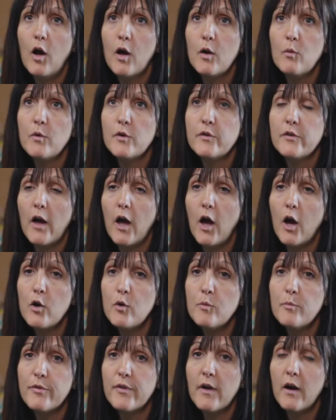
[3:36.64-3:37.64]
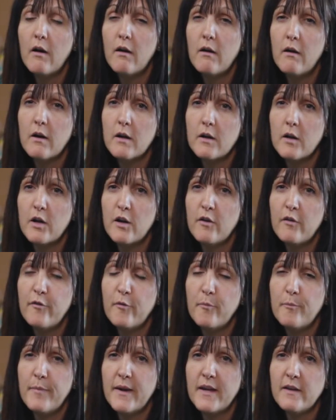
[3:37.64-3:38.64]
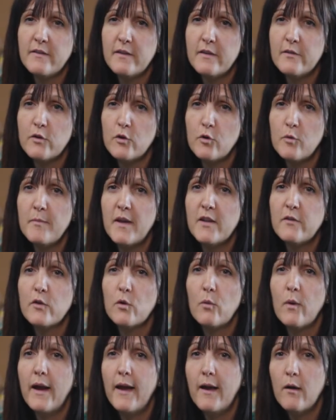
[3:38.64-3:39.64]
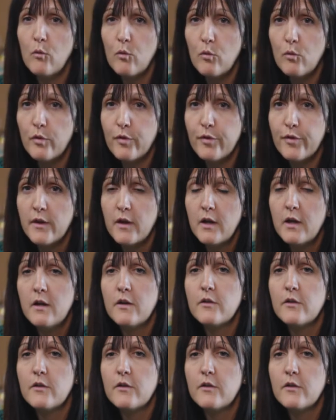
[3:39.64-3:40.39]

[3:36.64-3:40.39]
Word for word: I would hope that our kind of basis on mental health